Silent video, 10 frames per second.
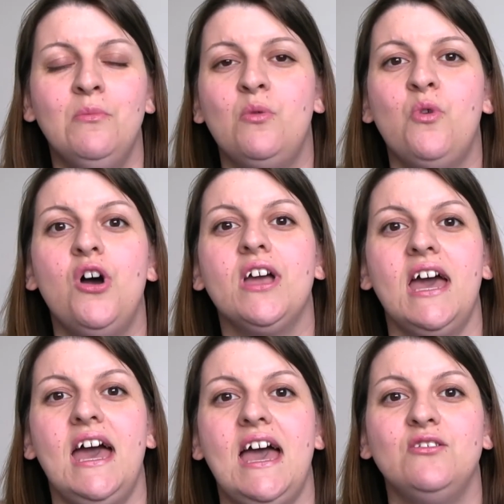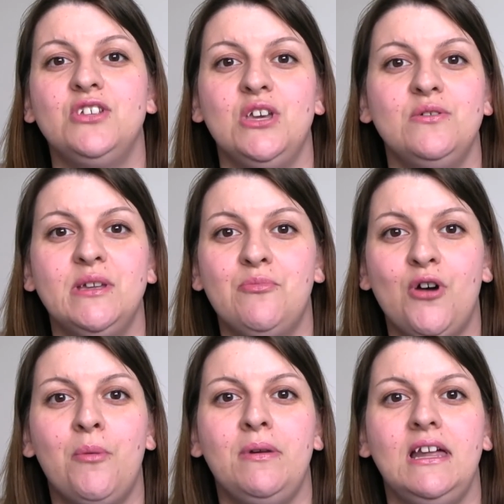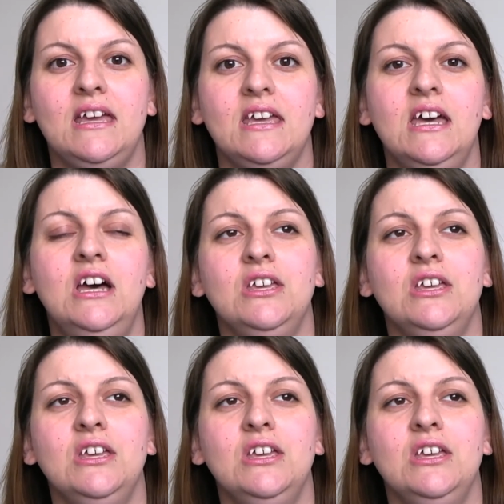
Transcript: But work out how to use it properly.